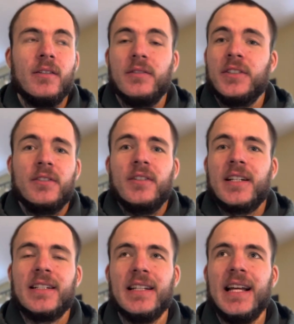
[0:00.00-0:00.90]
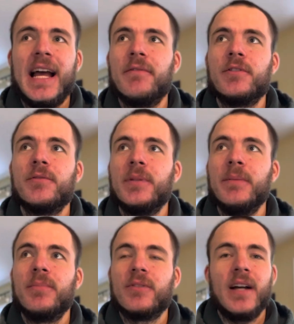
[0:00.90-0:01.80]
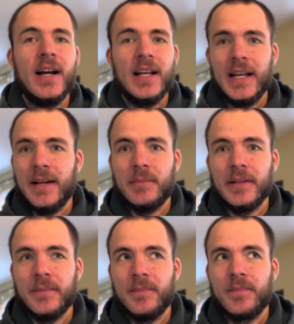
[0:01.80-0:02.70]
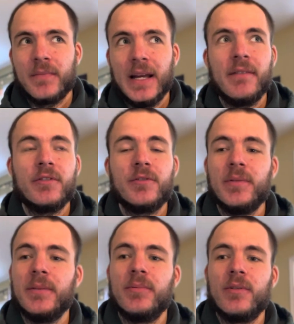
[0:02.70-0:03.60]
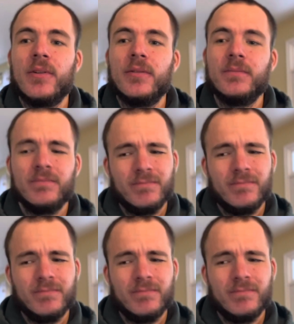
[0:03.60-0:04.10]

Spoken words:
just look at it, average people are not happy. Average people are